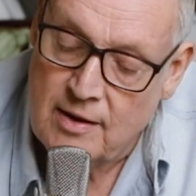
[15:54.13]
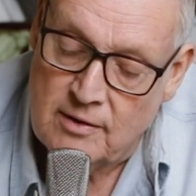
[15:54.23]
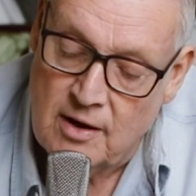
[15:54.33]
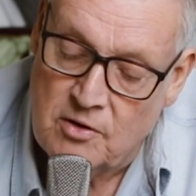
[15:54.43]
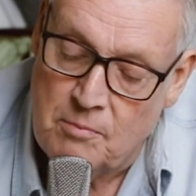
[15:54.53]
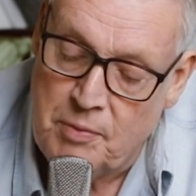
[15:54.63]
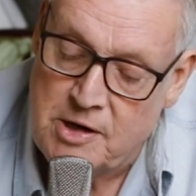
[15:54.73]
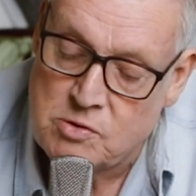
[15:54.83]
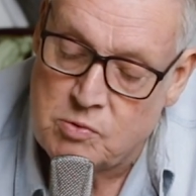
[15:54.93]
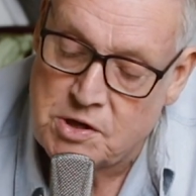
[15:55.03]
Then the
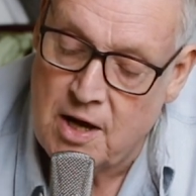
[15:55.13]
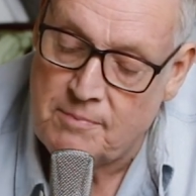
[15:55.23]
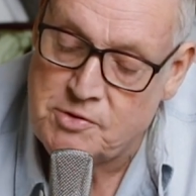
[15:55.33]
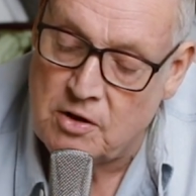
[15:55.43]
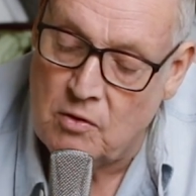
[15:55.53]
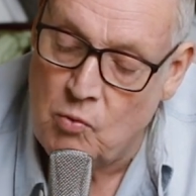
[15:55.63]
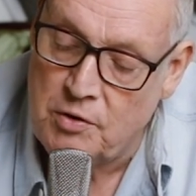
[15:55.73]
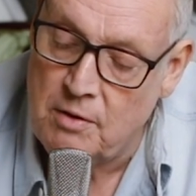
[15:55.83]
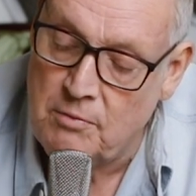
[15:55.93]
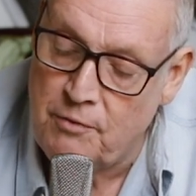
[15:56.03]
beast was captured, and
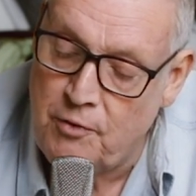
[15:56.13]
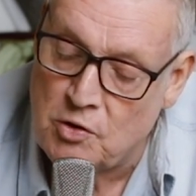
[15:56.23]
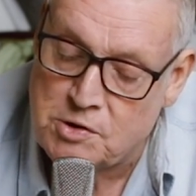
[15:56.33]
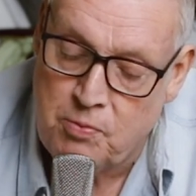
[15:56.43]
with him the false